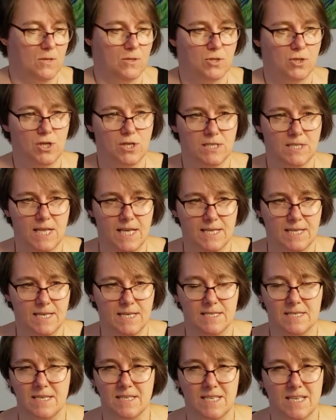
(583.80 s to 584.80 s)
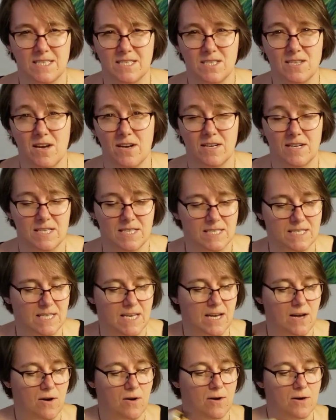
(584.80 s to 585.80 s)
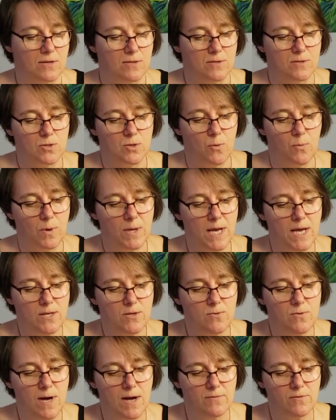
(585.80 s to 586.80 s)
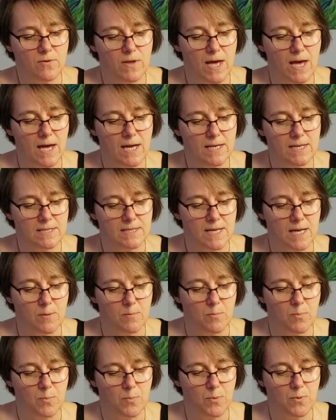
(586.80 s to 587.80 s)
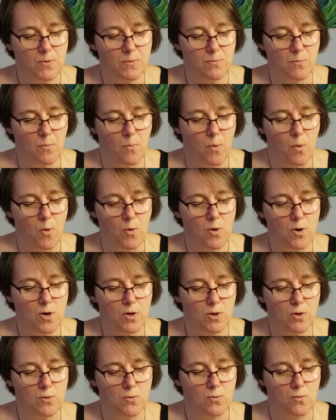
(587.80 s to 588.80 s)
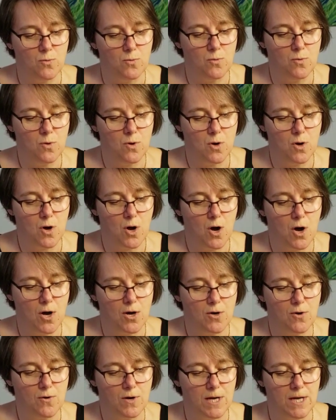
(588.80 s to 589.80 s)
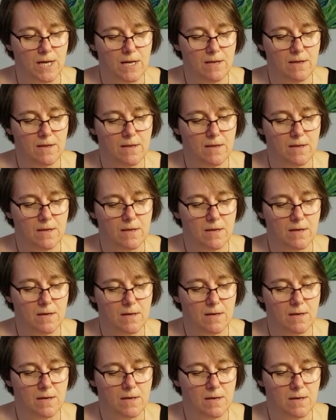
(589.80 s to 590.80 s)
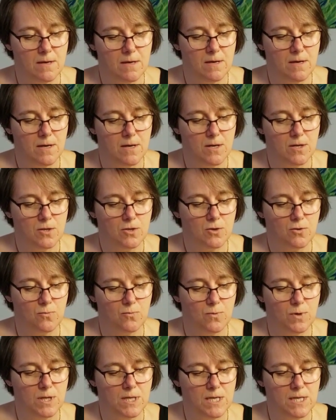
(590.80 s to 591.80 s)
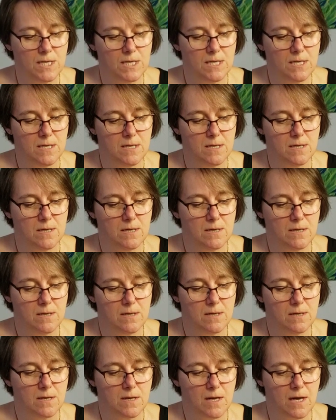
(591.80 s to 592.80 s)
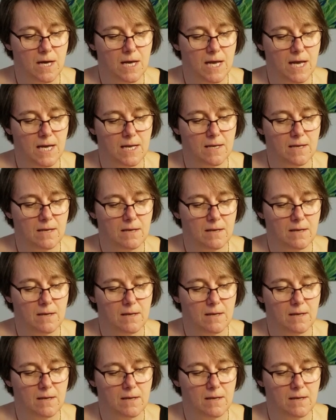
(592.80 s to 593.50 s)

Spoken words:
just like this, because it's not going to stay on. So what I do after that is I put more glue underneath to really connect